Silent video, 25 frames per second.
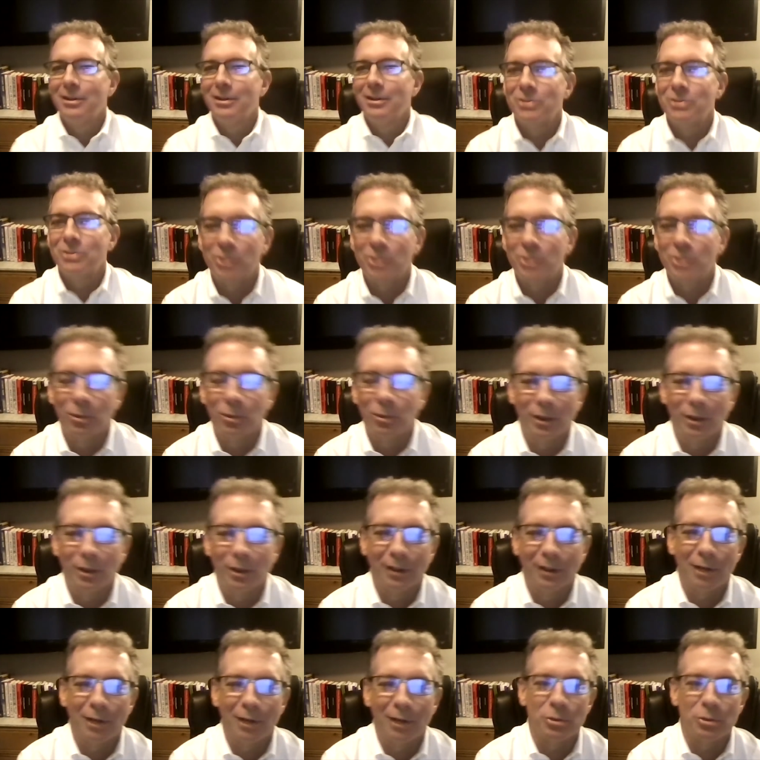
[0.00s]
So
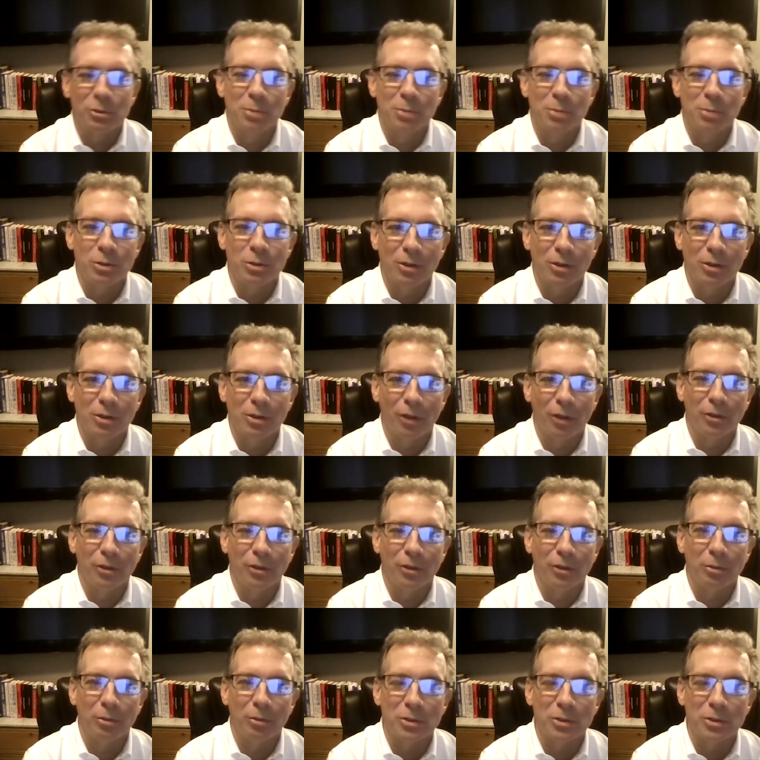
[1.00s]
I was both on
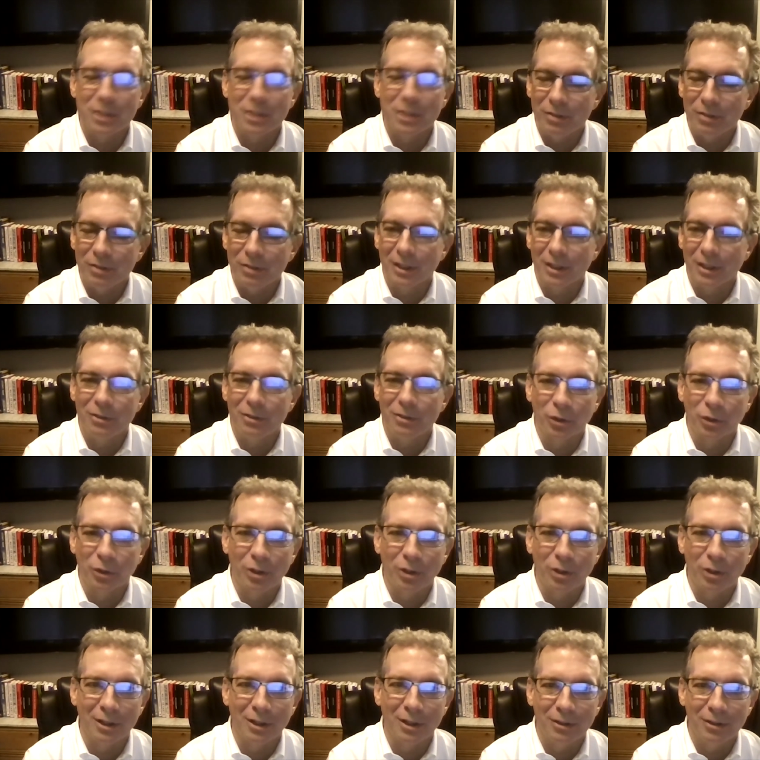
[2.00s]
the receiving end, the
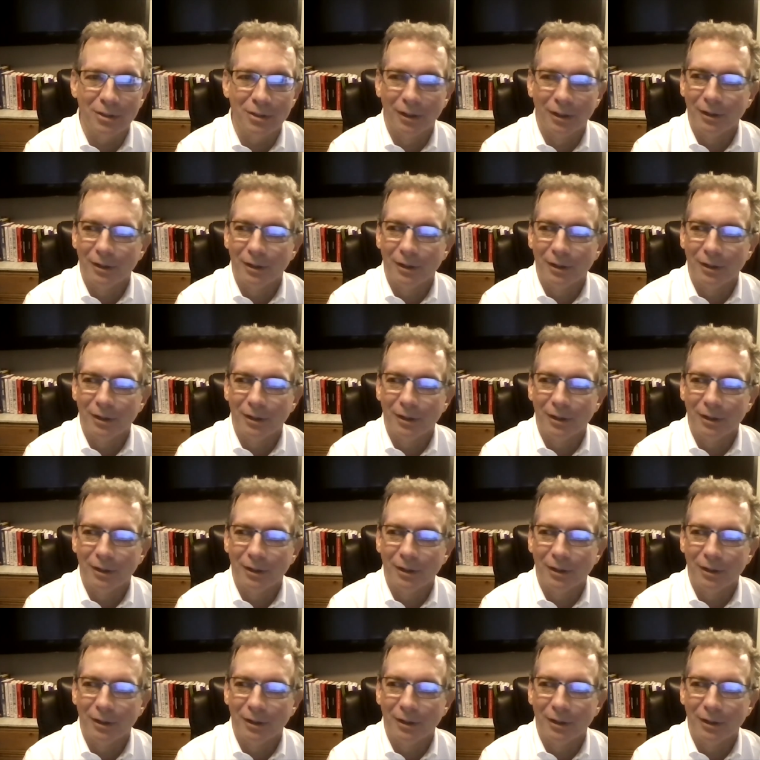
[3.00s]
good end